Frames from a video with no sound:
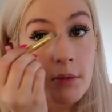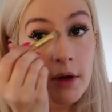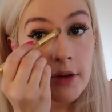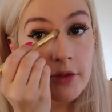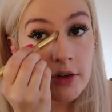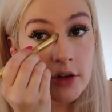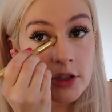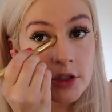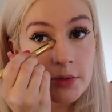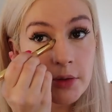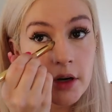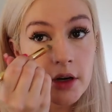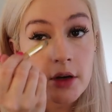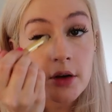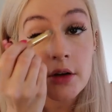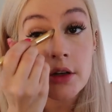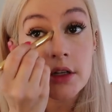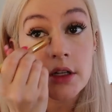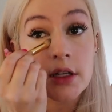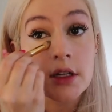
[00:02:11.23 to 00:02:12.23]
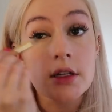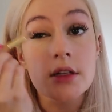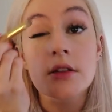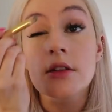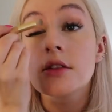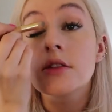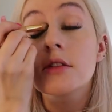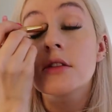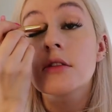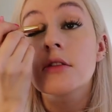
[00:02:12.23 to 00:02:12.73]
my first priority
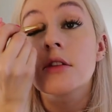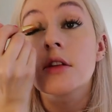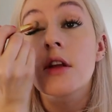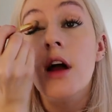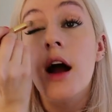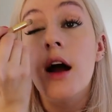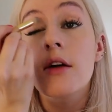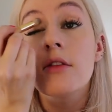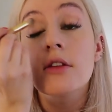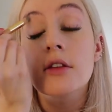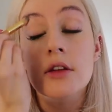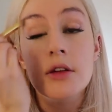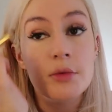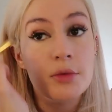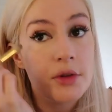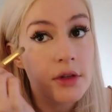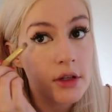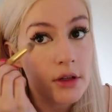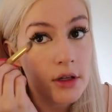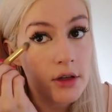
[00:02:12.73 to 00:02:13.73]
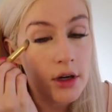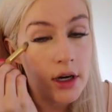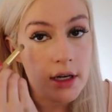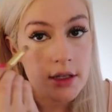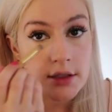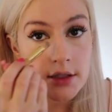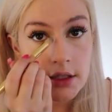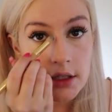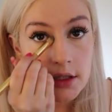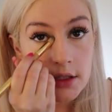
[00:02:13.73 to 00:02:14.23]
is to not look completely
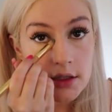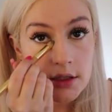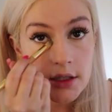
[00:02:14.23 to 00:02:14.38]
crazy.